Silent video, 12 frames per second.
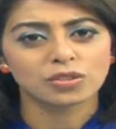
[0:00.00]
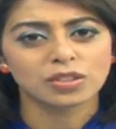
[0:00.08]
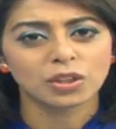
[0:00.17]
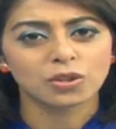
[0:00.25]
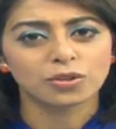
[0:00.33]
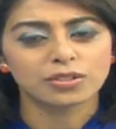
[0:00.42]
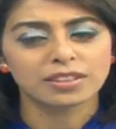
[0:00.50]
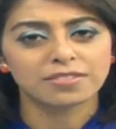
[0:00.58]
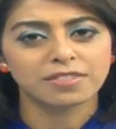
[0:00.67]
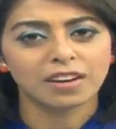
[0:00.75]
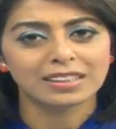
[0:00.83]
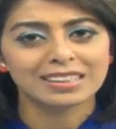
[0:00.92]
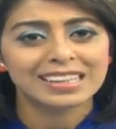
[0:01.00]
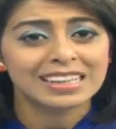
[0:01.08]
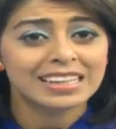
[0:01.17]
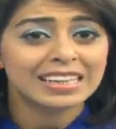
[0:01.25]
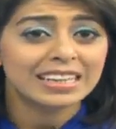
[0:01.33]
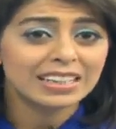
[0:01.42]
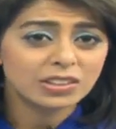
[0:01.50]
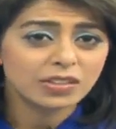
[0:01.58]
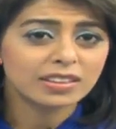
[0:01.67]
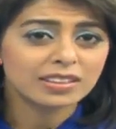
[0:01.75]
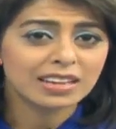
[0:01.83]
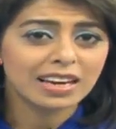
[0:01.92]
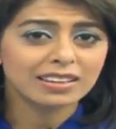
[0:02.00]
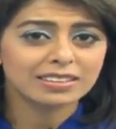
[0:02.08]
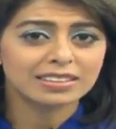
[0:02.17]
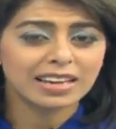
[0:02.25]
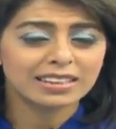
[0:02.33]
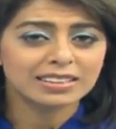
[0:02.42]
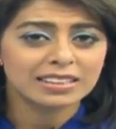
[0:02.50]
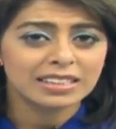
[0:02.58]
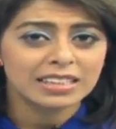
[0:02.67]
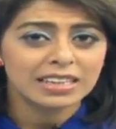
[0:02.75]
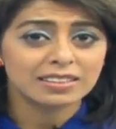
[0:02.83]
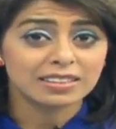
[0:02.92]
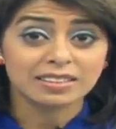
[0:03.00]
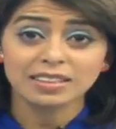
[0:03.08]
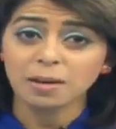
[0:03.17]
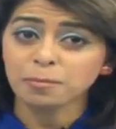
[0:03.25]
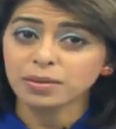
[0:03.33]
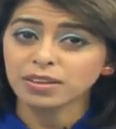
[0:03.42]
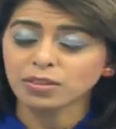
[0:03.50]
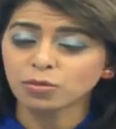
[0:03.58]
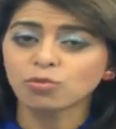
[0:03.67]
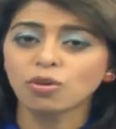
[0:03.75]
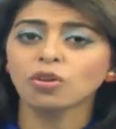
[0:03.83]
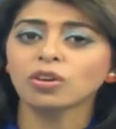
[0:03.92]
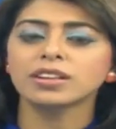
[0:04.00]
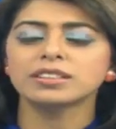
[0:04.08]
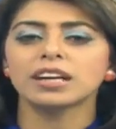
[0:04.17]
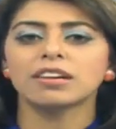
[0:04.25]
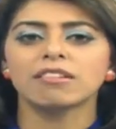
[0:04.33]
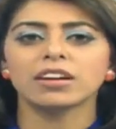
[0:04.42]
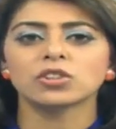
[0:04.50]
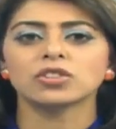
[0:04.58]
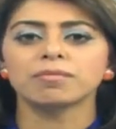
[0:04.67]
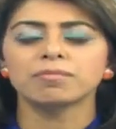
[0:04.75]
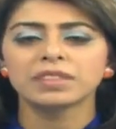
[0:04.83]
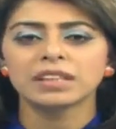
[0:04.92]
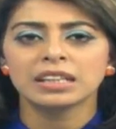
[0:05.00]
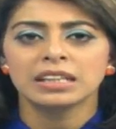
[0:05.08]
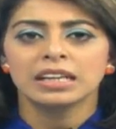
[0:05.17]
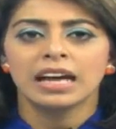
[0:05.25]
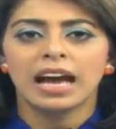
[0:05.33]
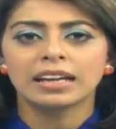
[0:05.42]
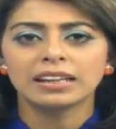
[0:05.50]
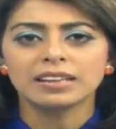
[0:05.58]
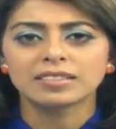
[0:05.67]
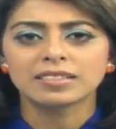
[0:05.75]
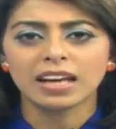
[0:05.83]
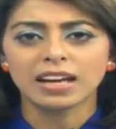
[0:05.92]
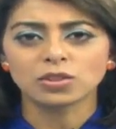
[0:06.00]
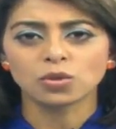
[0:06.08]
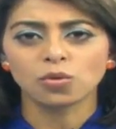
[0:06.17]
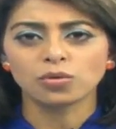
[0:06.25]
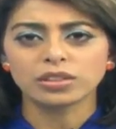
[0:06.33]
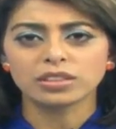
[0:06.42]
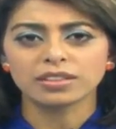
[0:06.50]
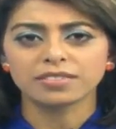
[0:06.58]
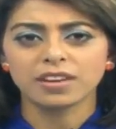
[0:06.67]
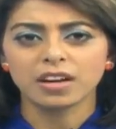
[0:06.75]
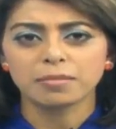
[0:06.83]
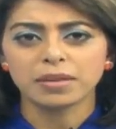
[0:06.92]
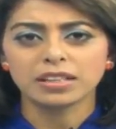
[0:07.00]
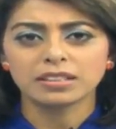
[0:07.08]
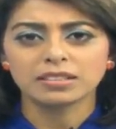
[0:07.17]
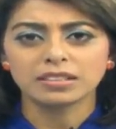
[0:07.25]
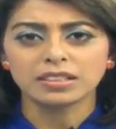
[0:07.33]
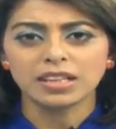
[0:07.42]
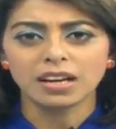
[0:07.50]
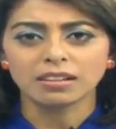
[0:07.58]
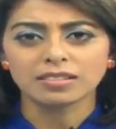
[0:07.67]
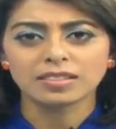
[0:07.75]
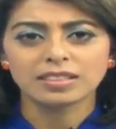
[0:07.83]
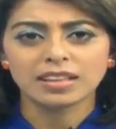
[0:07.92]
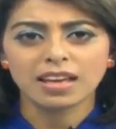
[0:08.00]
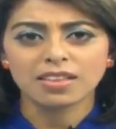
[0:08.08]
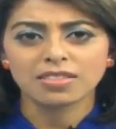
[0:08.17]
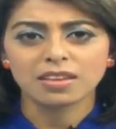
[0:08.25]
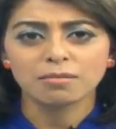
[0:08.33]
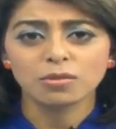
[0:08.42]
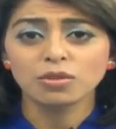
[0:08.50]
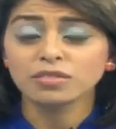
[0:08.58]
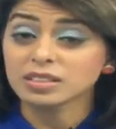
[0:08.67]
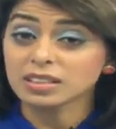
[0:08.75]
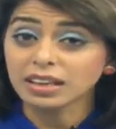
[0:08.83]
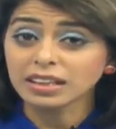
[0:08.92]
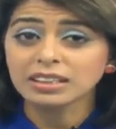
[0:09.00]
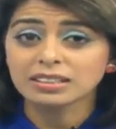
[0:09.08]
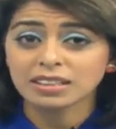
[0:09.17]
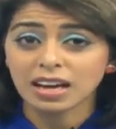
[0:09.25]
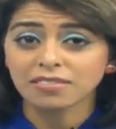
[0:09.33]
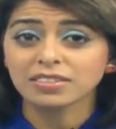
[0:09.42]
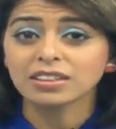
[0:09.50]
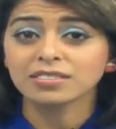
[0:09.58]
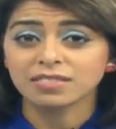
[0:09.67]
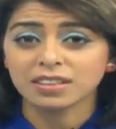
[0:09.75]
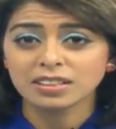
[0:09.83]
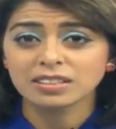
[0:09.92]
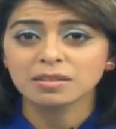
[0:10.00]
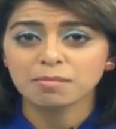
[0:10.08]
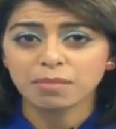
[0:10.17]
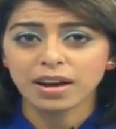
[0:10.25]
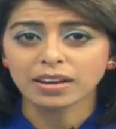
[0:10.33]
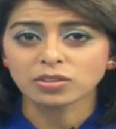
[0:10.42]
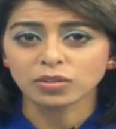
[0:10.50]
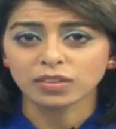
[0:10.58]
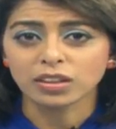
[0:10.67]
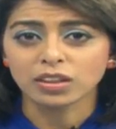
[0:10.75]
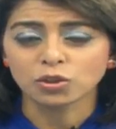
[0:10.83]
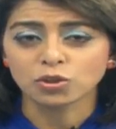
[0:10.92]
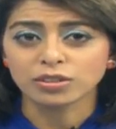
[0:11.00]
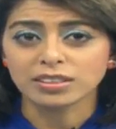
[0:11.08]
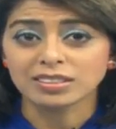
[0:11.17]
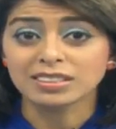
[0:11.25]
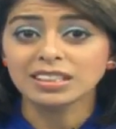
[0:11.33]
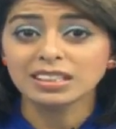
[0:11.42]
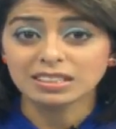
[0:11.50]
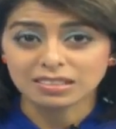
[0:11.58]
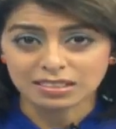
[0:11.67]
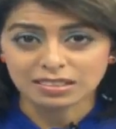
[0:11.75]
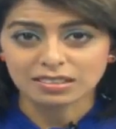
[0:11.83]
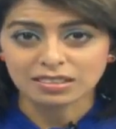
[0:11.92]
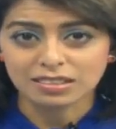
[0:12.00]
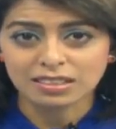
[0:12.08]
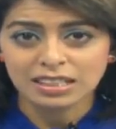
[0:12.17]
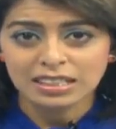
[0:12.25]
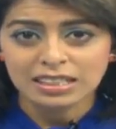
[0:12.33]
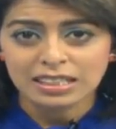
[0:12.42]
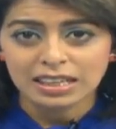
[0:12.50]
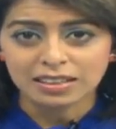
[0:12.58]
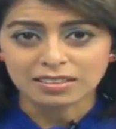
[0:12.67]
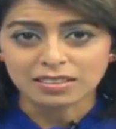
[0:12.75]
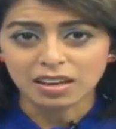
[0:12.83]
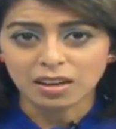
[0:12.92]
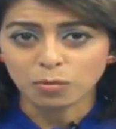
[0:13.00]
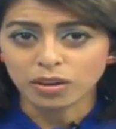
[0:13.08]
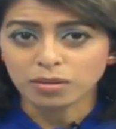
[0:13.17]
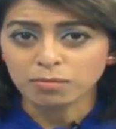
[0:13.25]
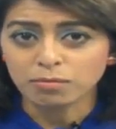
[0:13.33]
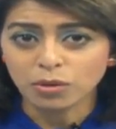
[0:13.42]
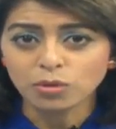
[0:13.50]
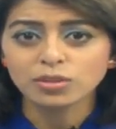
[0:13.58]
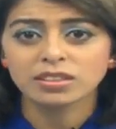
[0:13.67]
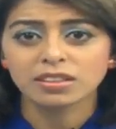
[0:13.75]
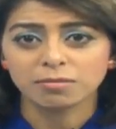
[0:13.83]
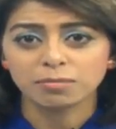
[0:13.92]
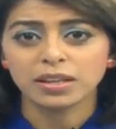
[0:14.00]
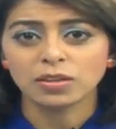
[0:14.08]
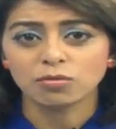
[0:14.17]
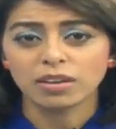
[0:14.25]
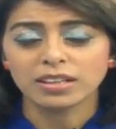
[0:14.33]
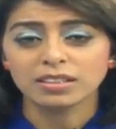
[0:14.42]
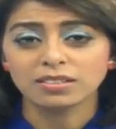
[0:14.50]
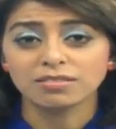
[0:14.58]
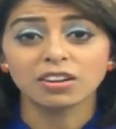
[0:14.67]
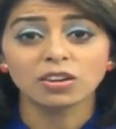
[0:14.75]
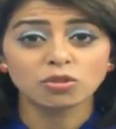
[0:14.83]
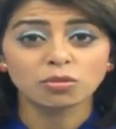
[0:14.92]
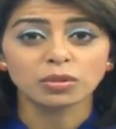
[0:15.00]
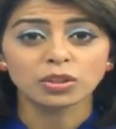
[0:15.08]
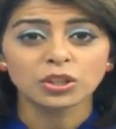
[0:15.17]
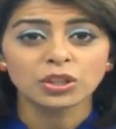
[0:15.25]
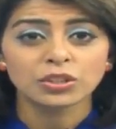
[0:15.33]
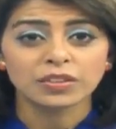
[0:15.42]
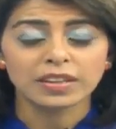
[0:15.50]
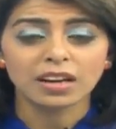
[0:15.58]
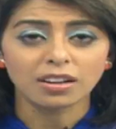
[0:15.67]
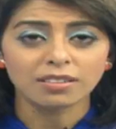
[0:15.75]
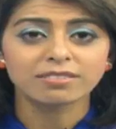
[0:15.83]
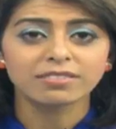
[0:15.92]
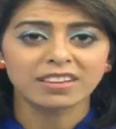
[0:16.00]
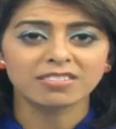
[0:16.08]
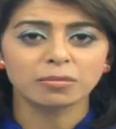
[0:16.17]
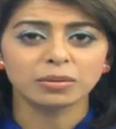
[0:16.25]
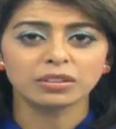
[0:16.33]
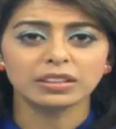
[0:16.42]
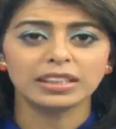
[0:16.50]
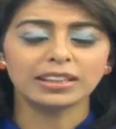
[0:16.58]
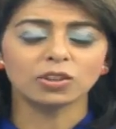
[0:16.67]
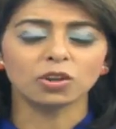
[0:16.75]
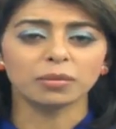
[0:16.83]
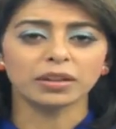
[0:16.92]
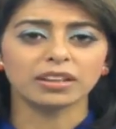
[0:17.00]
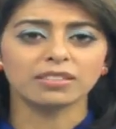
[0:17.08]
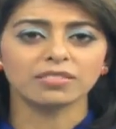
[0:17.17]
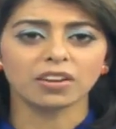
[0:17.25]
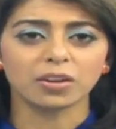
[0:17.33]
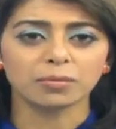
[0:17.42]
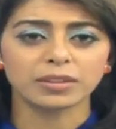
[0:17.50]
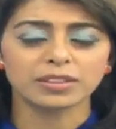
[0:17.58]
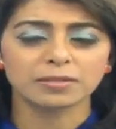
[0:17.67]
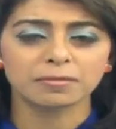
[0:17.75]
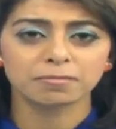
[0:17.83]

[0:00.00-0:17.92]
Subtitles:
Security Fund into the tax net is a step in the wrong direction. Analysts at audit firm Ernst & Young say the move is likely to have an adverse impact on the country's senior citizens at a time when most have been rendered vulnerable to the unfavorable economic environment.